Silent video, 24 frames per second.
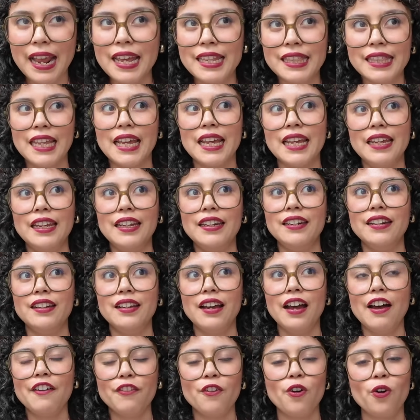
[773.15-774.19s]
and
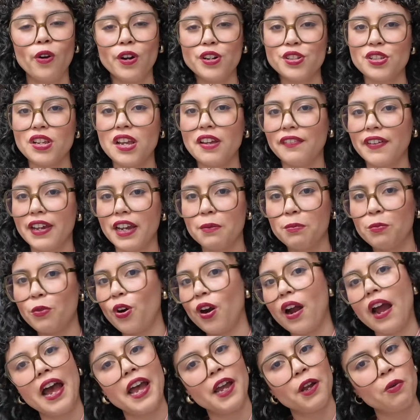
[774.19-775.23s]
then of course you have like
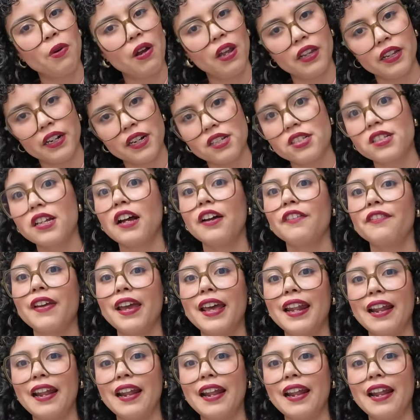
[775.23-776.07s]
more high quality stuff,